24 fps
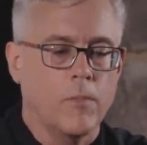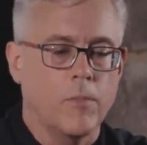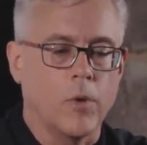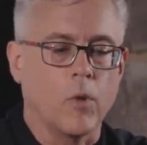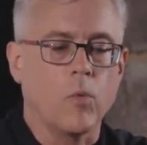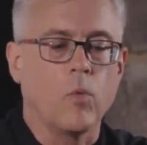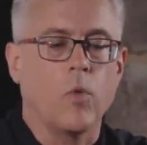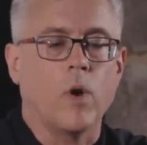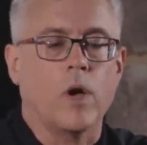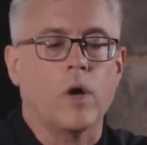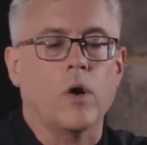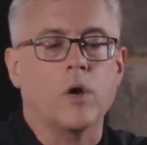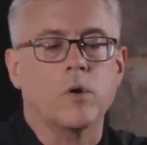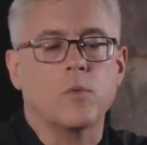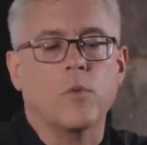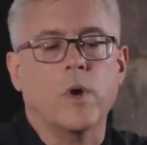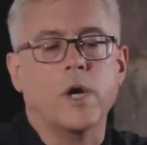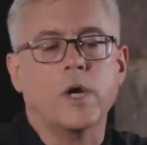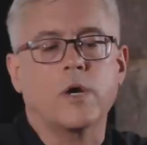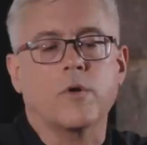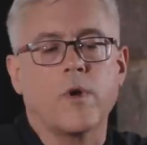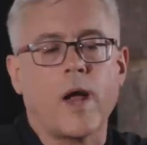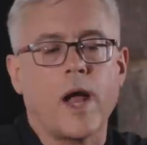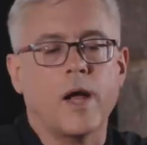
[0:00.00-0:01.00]
But on
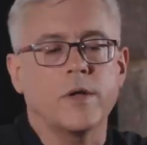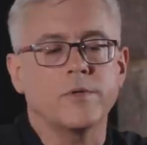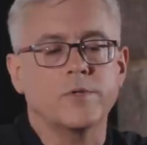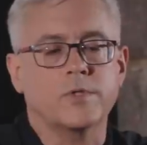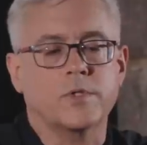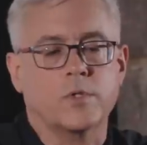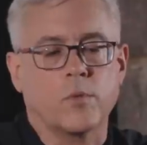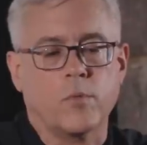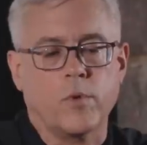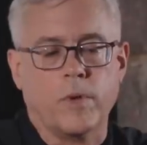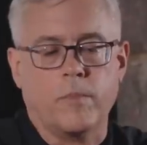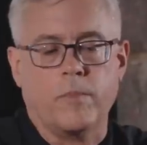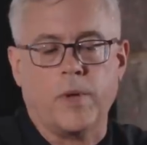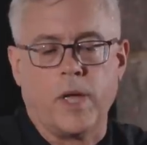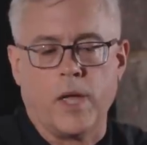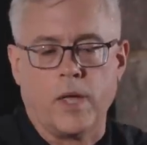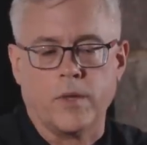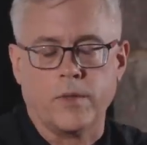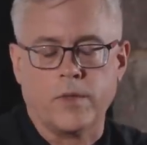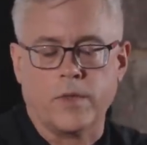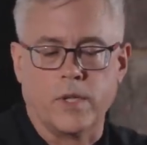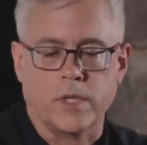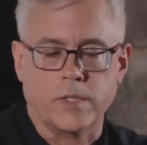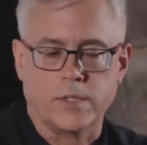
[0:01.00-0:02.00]
what grounds do we
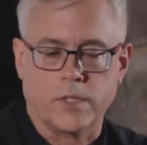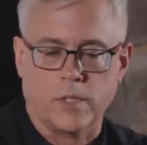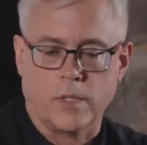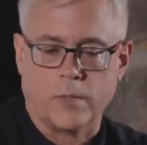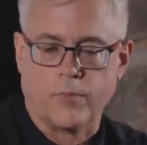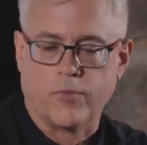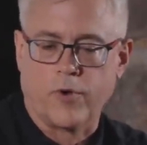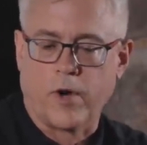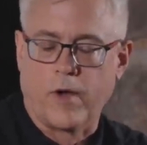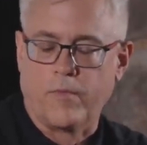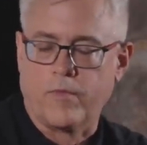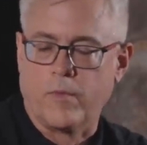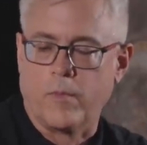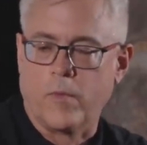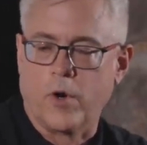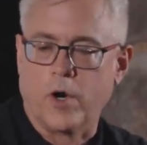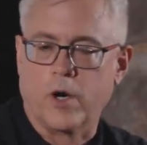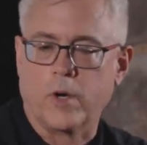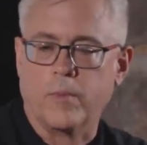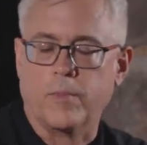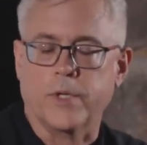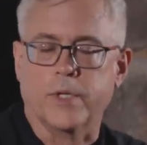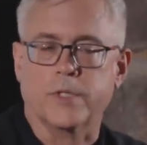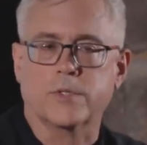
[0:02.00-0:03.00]
ban things in the private
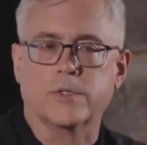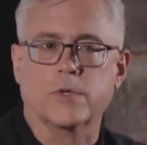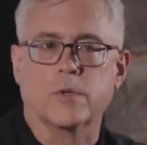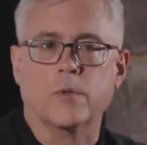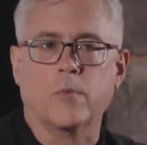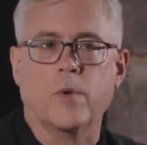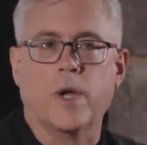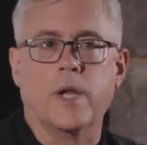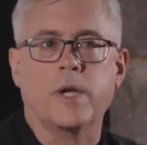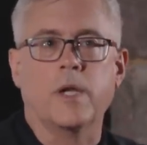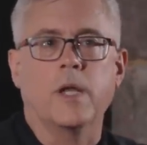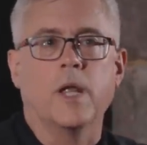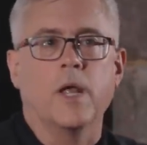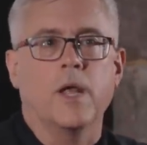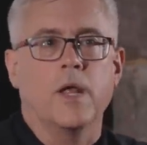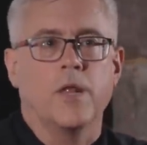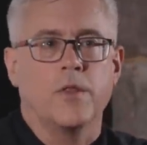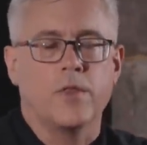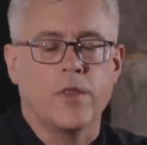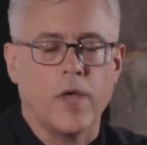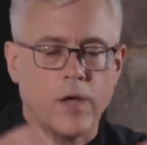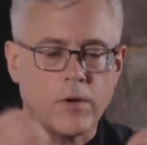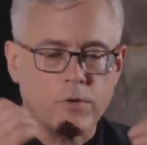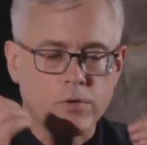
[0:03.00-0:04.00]
marketplace? They're when
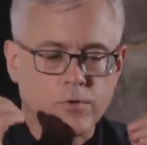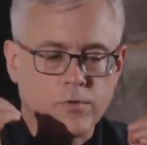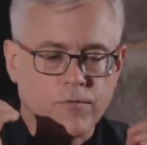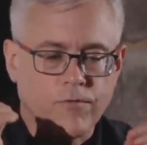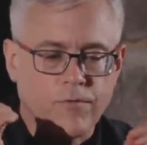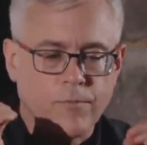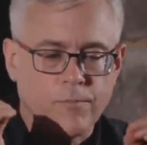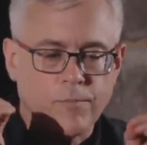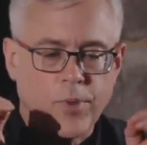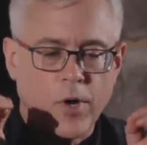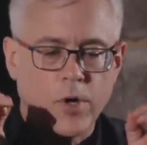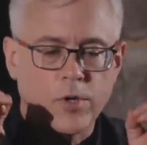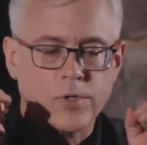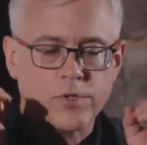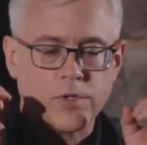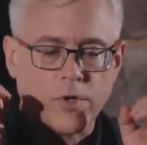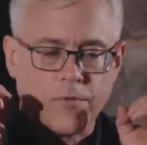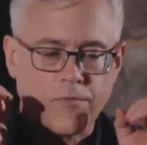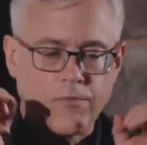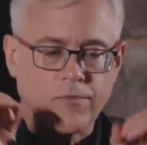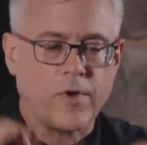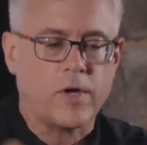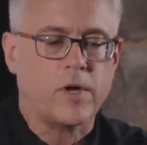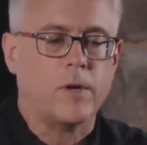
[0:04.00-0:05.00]
they pose
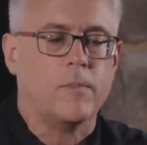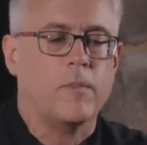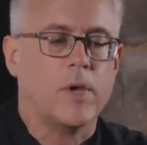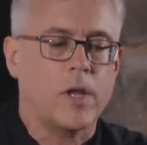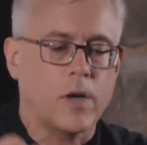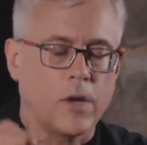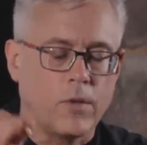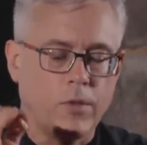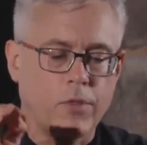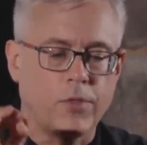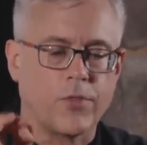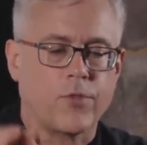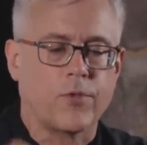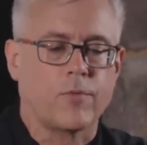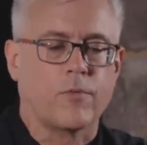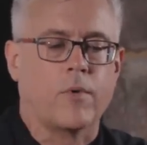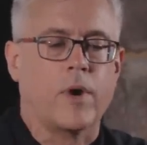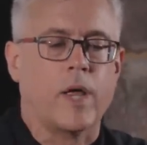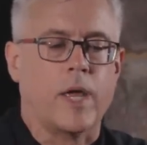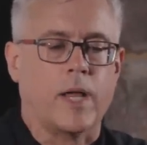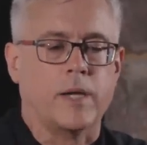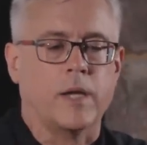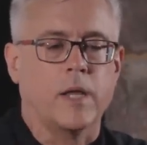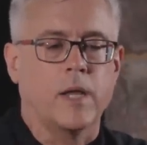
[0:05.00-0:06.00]
a fundamental
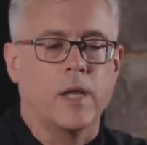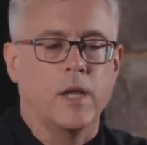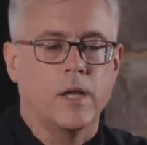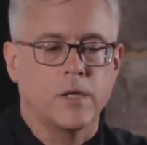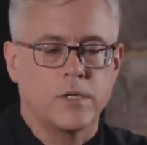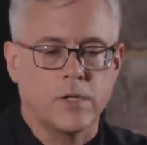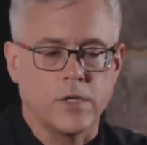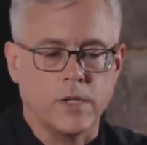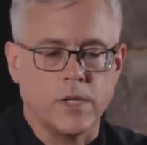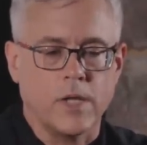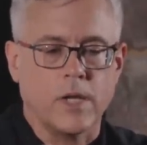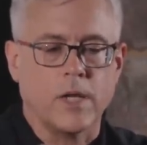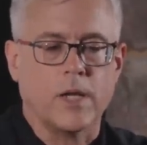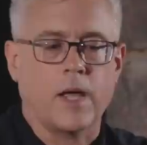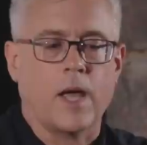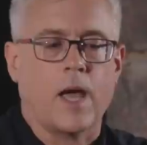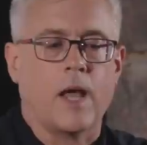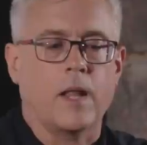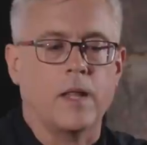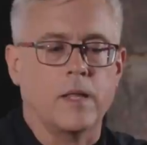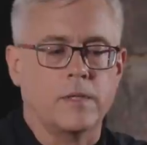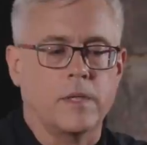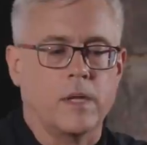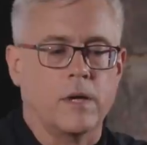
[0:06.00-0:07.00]
threat to the
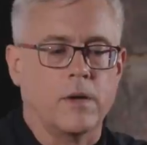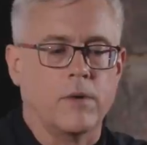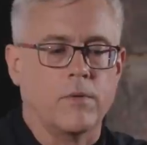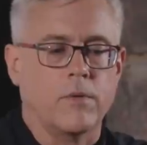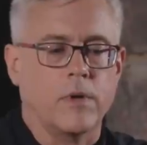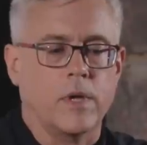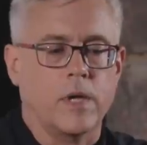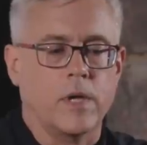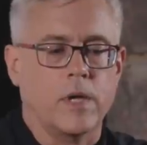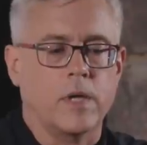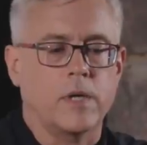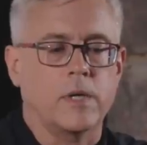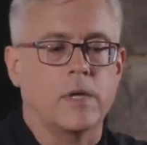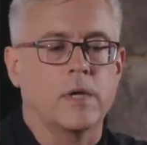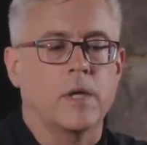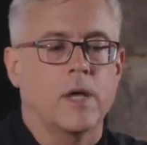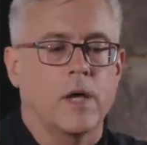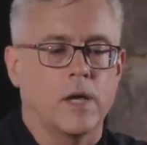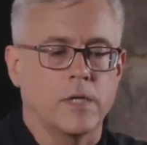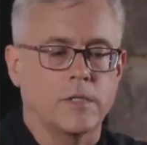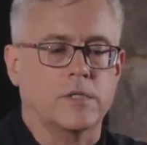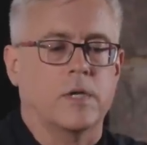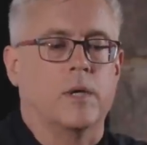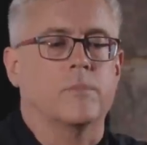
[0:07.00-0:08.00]
egalitarian
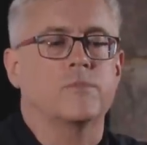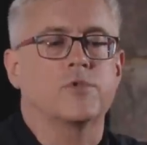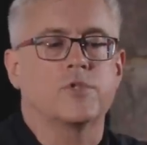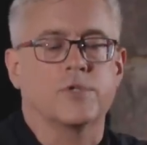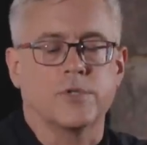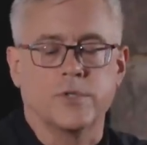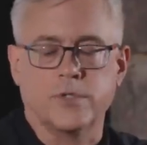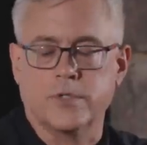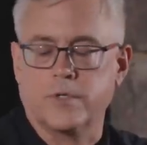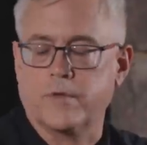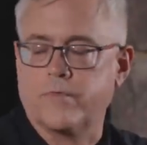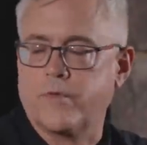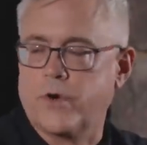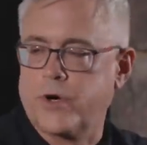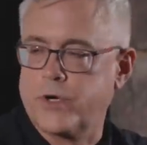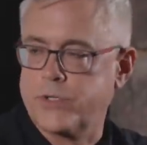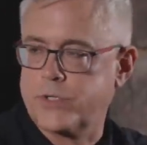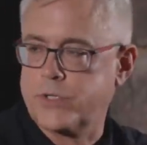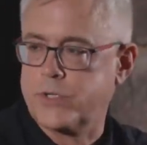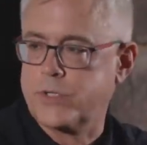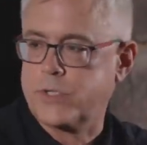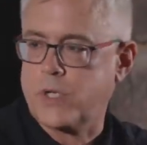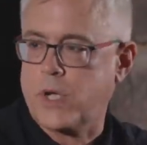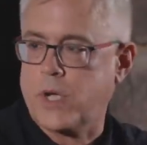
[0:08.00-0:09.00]
assumptions of our
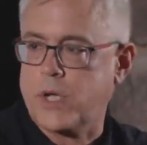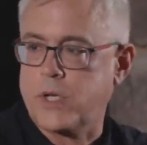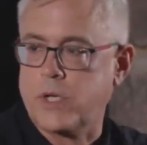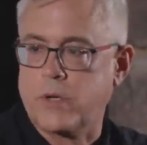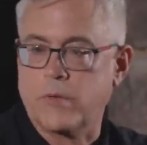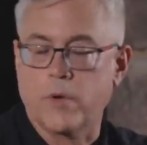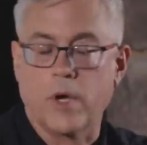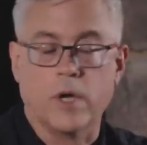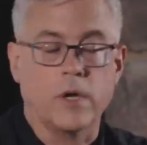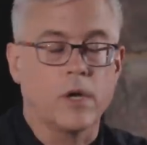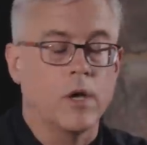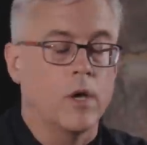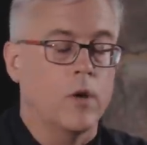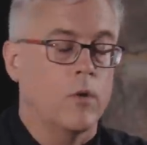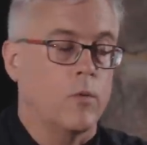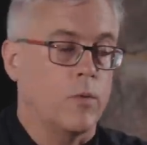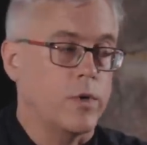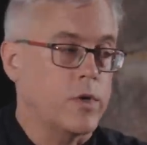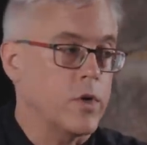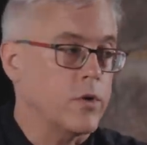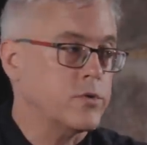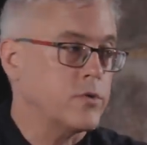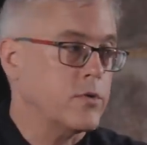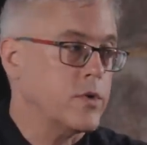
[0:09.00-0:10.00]
society, right?
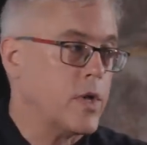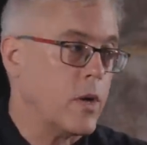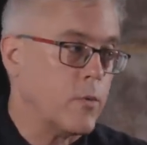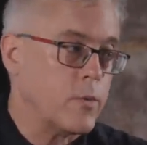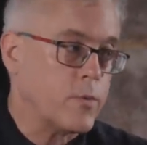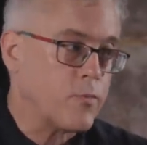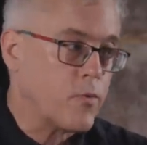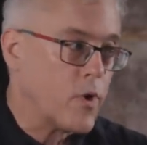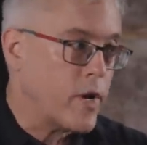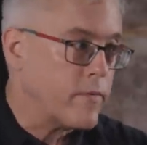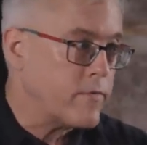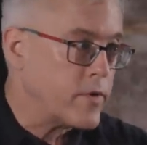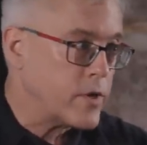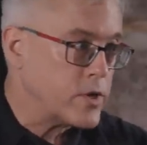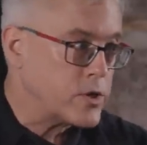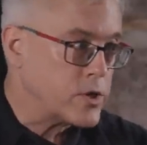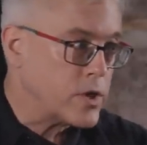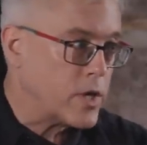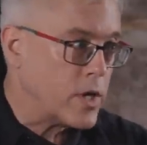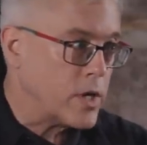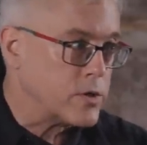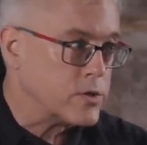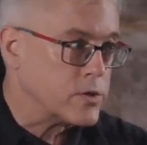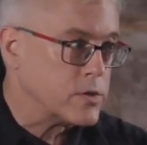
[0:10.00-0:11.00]
We don't do that with private
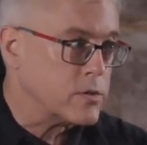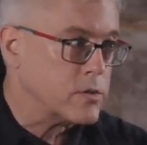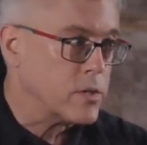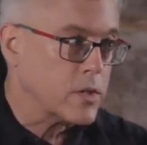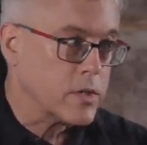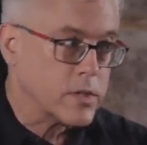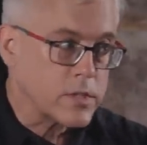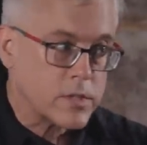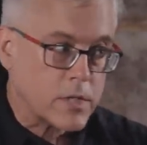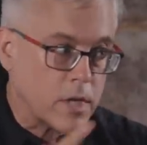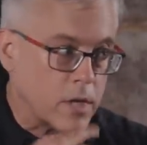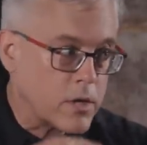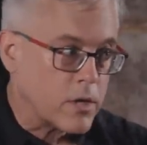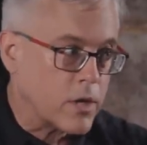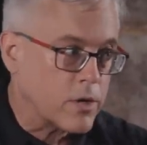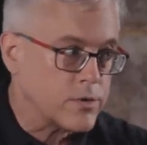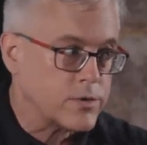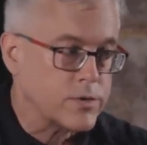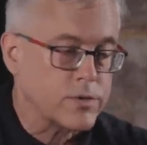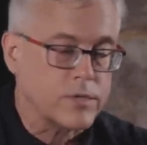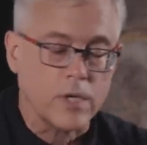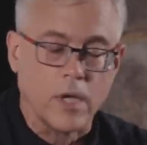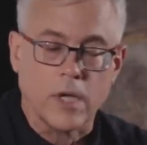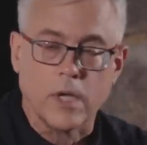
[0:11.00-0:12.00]
education, at least not in our
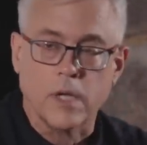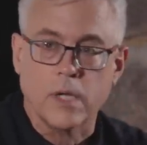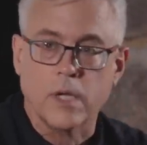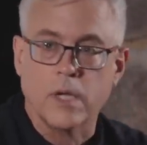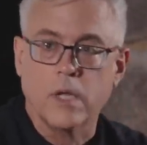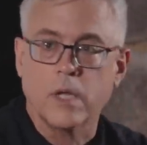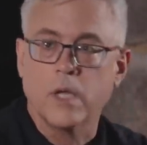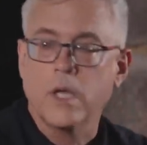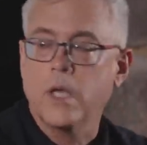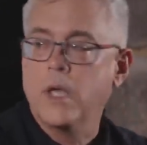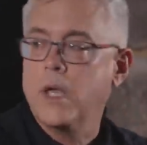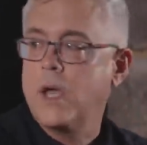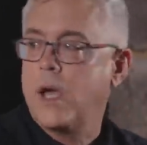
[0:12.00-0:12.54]
society.